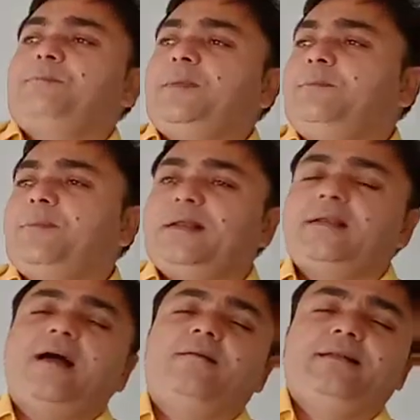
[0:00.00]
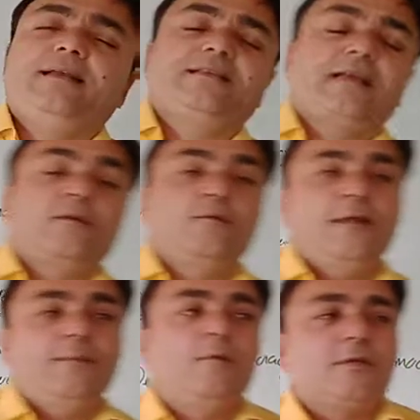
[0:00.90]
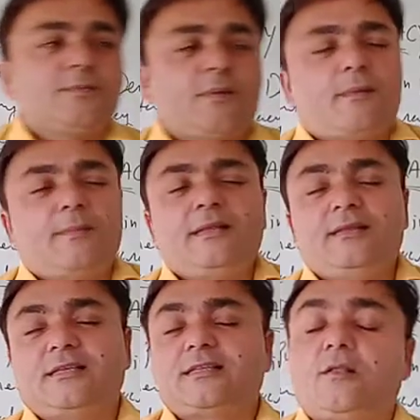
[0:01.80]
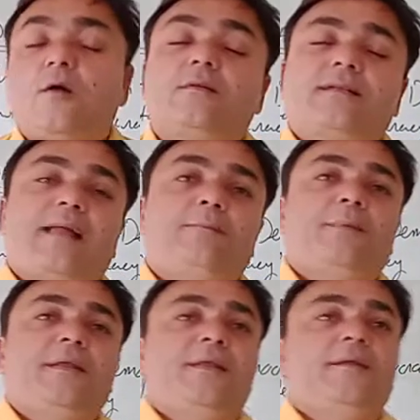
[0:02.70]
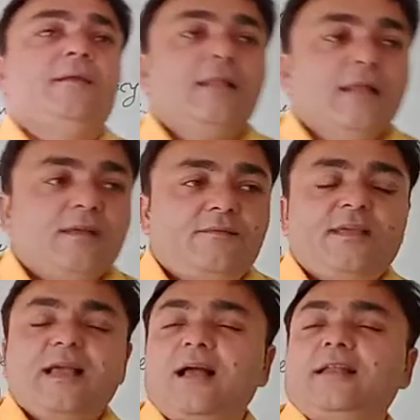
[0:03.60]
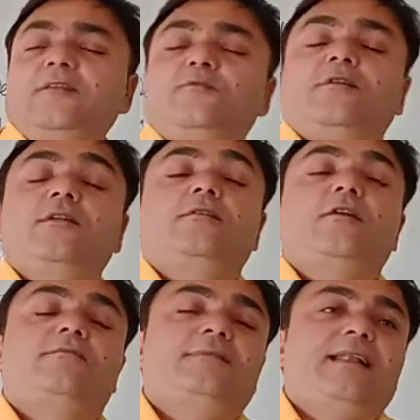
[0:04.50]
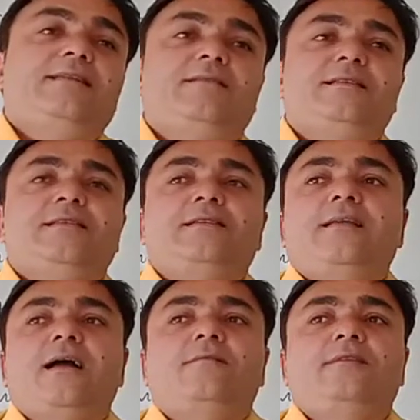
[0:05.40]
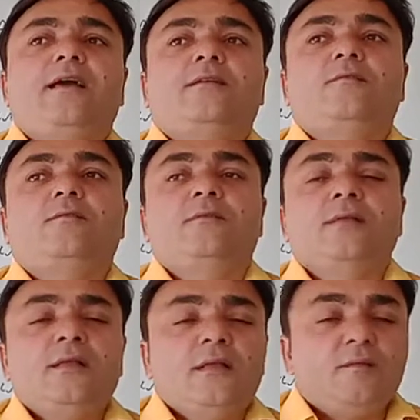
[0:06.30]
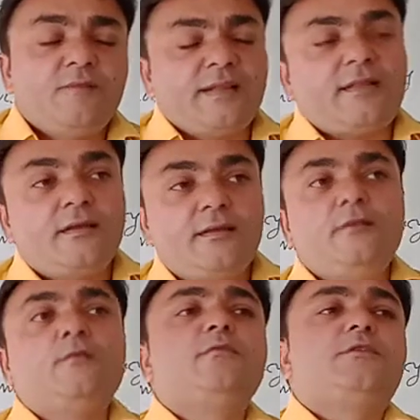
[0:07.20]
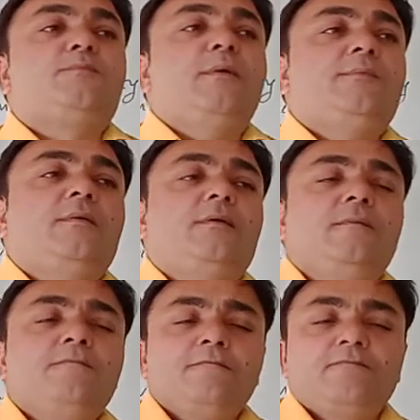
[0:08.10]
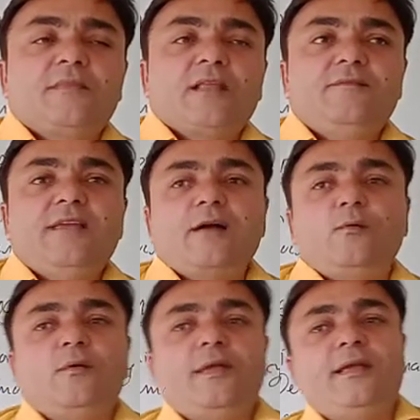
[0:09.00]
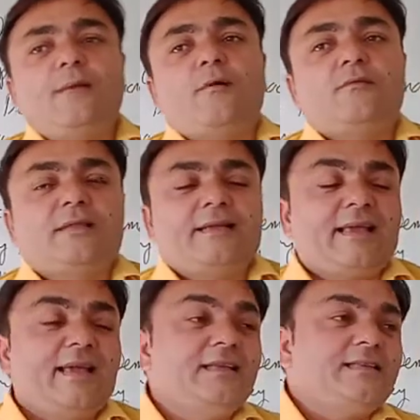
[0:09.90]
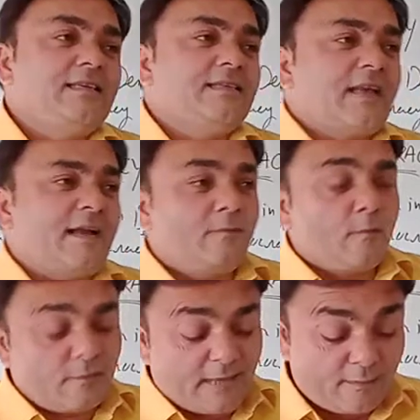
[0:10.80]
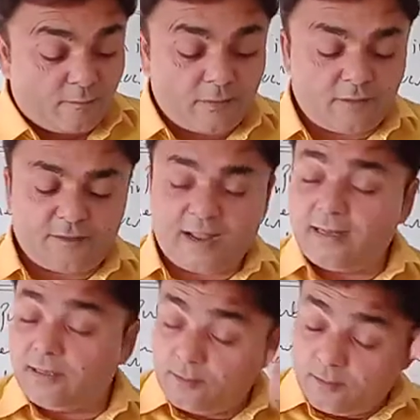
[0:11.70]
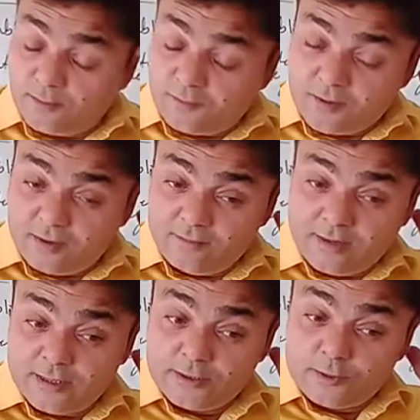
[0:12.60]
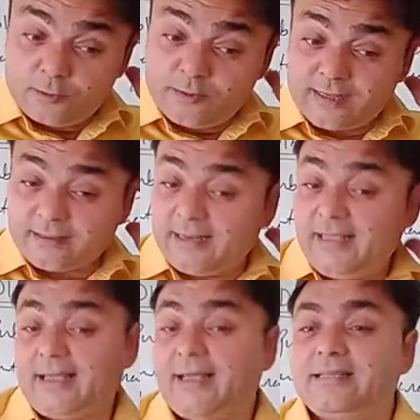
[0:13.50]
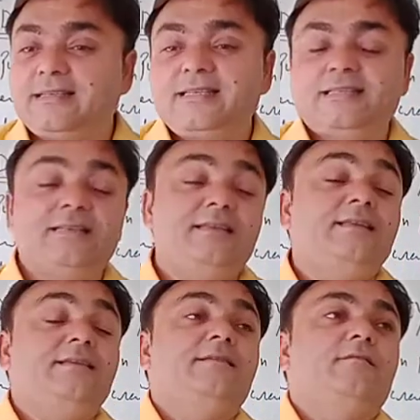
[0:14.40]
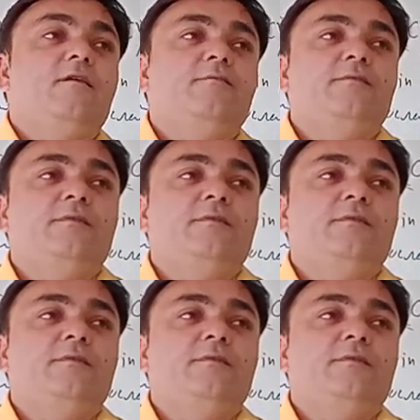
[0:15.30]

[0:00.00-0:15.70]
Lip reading: people nowadays are going, most probably in this long time period, we are in front of television, we are going with newspaper, we are going about the cases. I know that about the while for 1, 2 or 3 cases in of